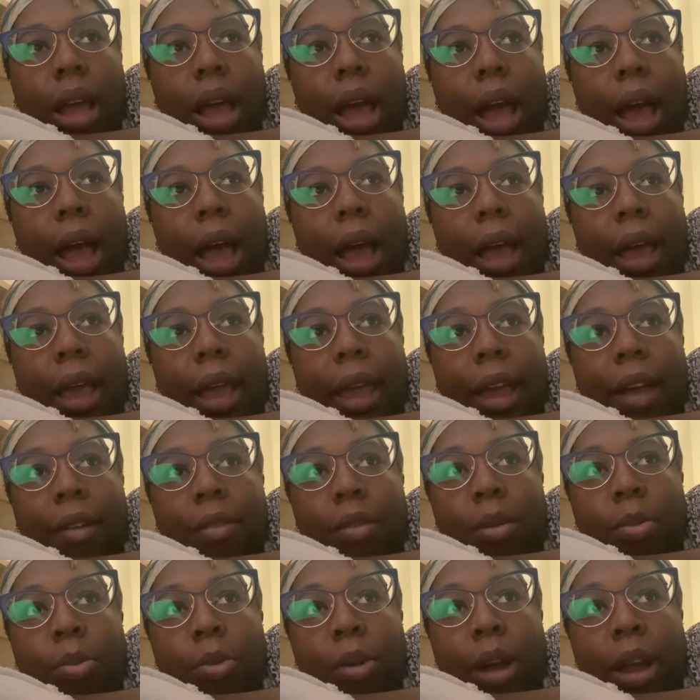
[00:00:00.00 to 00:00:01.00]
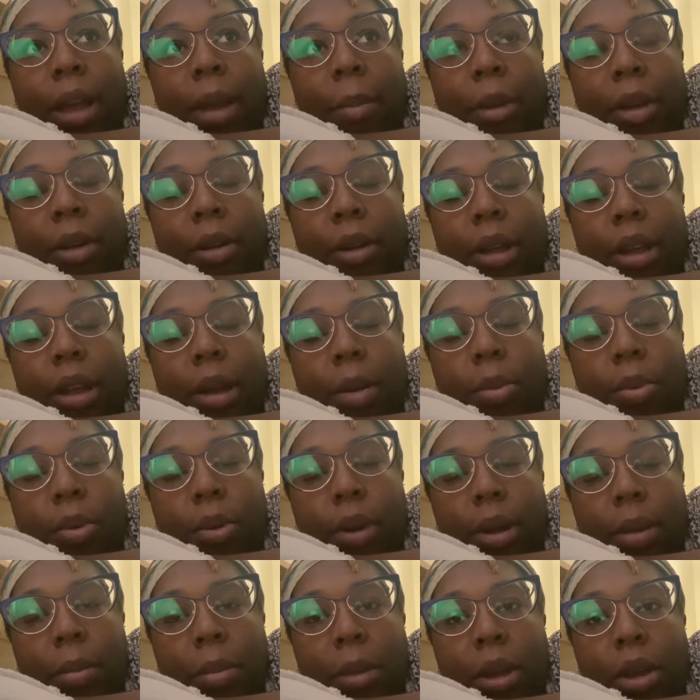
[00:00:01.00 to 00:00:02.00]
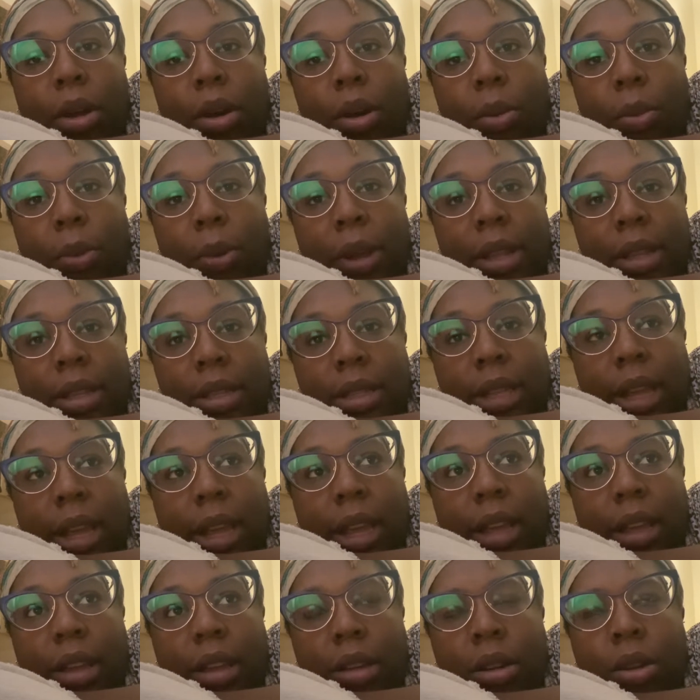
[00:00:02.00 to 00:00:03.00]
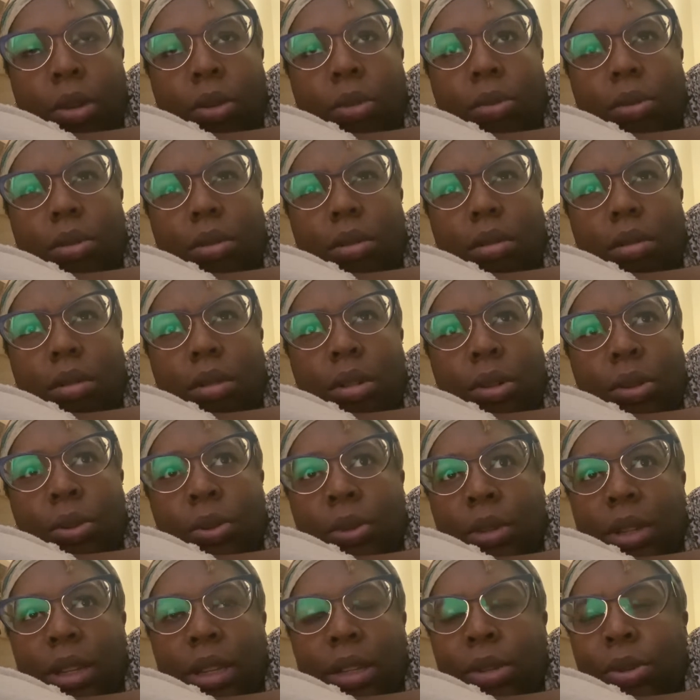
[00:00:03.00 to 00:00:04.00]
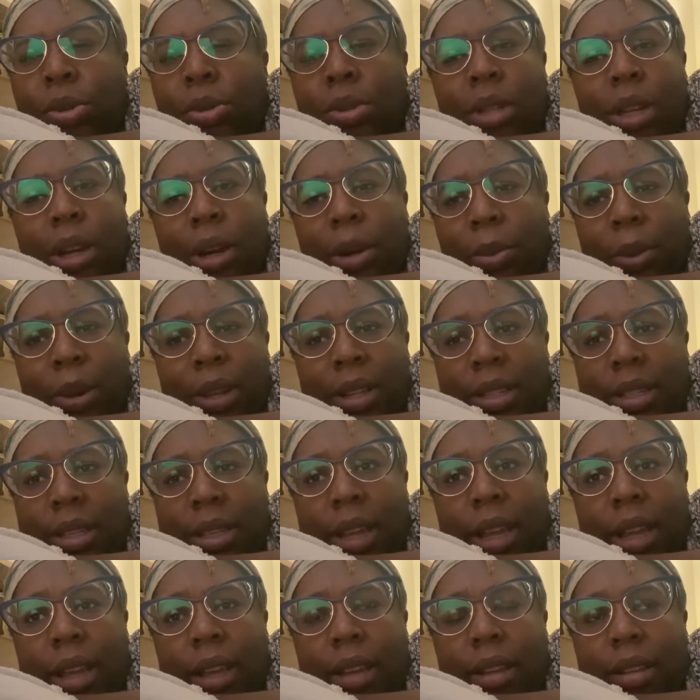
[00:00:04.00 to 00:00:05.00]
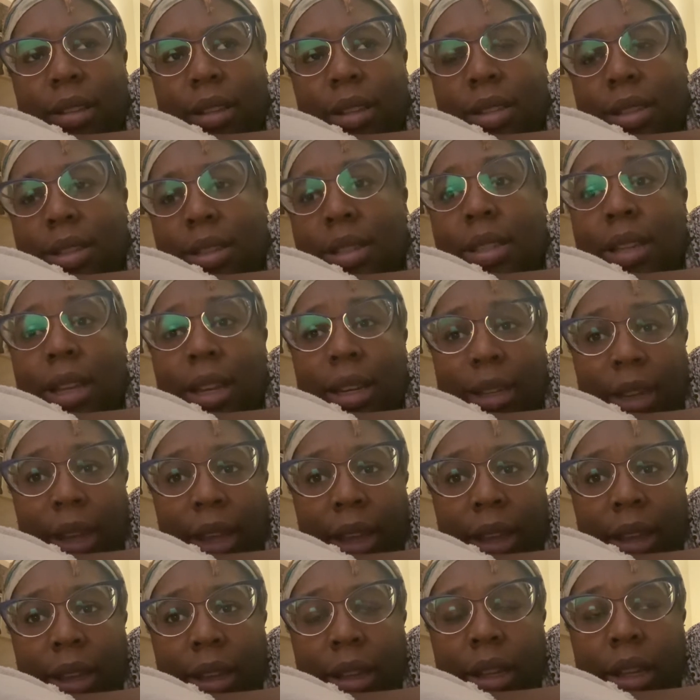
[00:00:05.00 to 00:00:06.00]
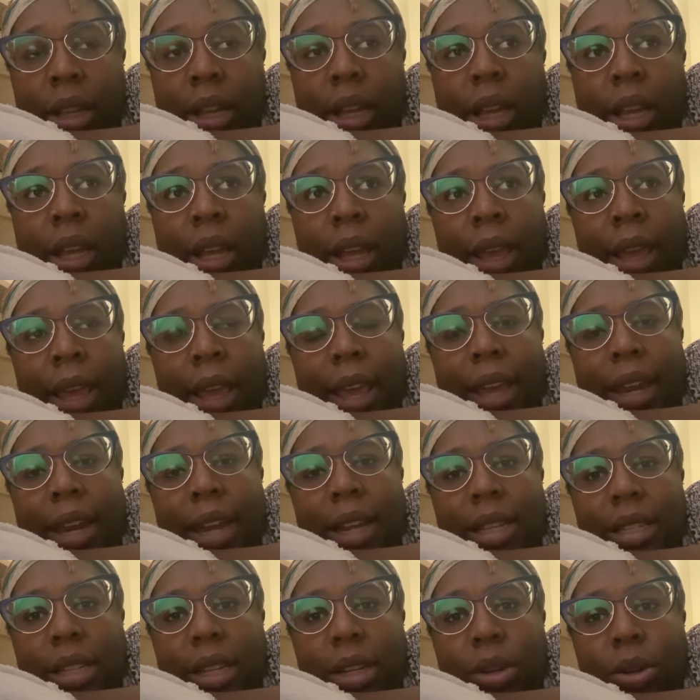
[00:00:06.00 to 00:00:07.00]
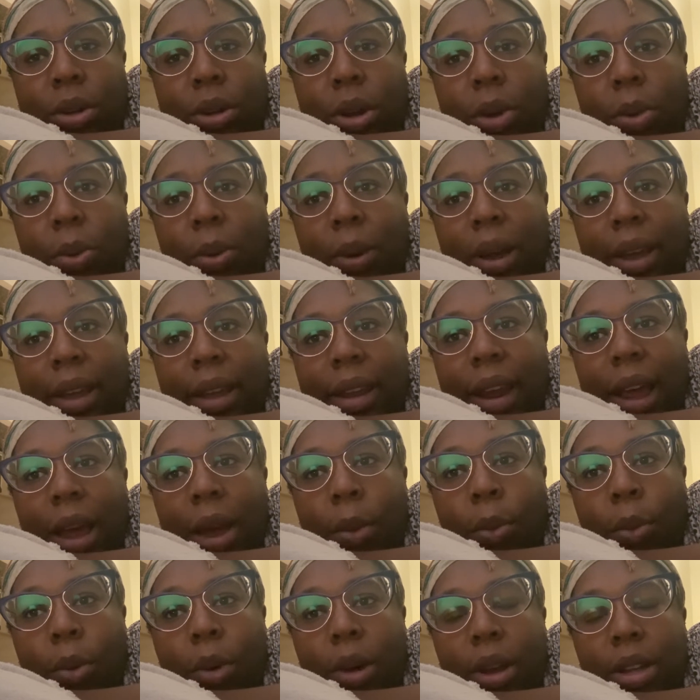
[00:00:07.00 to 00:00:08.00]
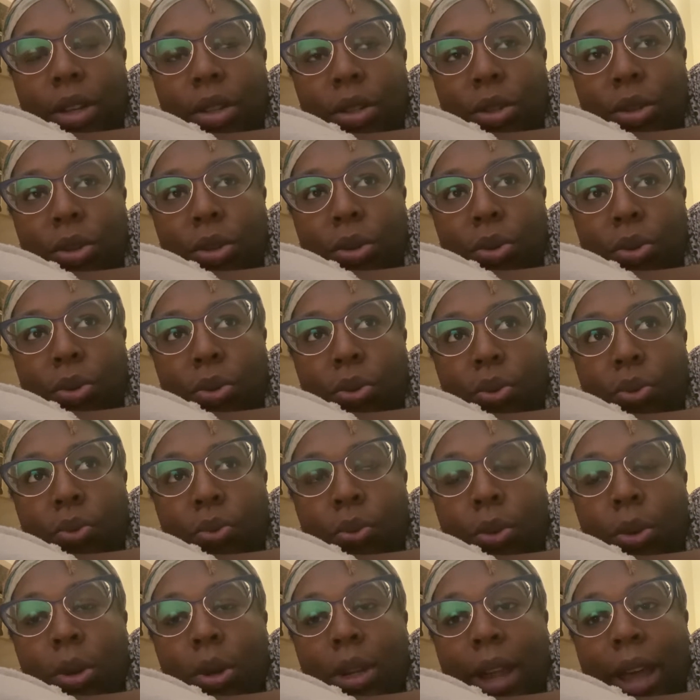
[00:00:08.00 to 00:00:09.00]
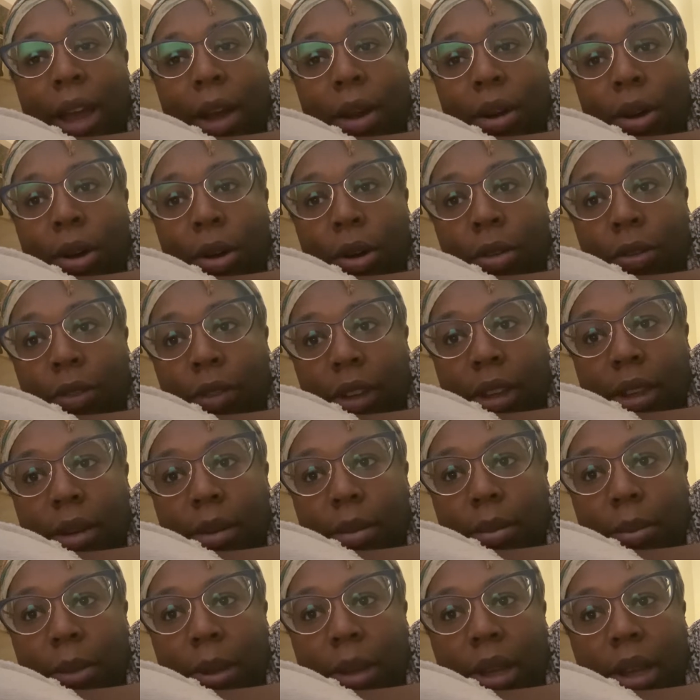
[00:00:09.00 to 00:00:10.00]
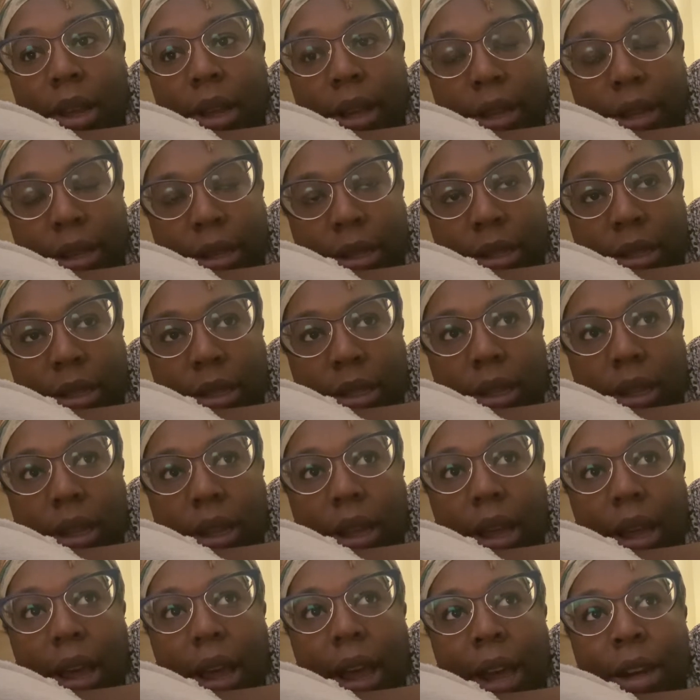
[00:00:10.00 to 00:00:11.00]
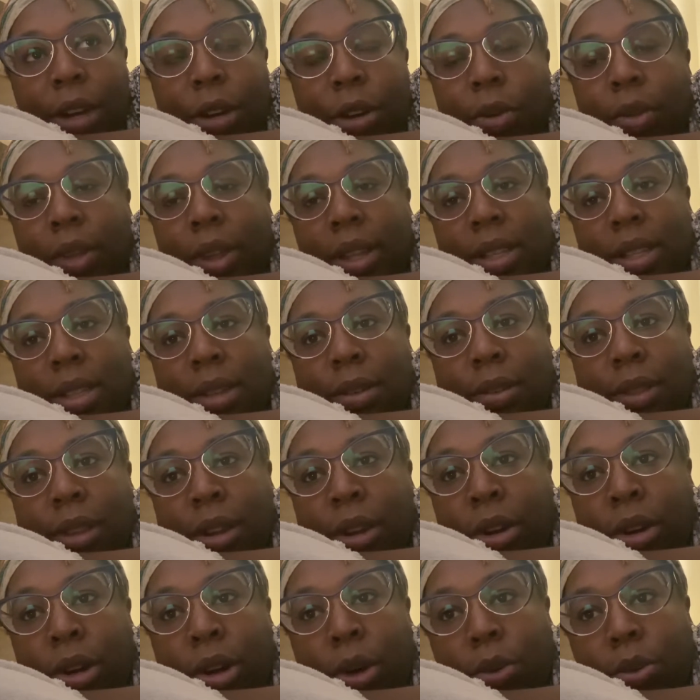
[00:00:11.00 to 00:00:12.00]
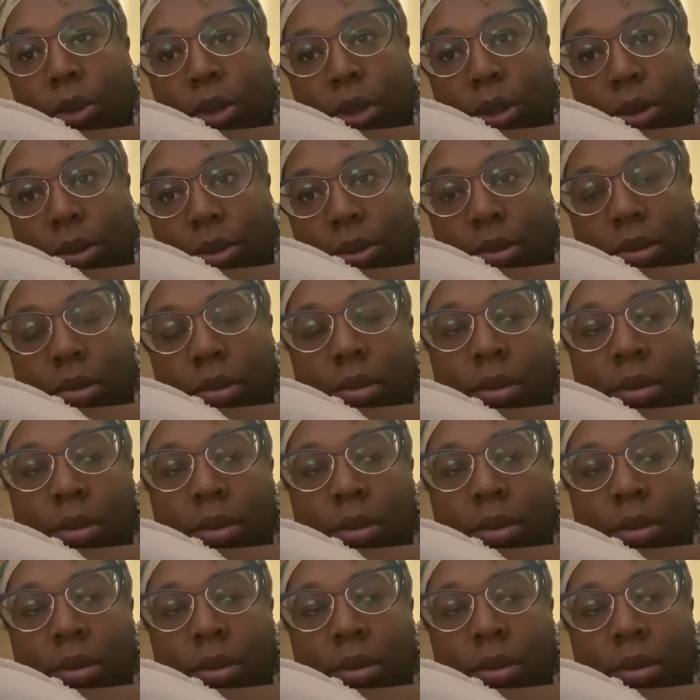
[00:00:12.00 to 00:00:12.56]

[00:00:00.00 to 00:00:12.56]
I have a primary appointment on Wednesday. No, Tuesday, Tuesday or Wednesday. This is Sunday. And I said, you know what? I want to rule out COVID because I know that's the, their go-to.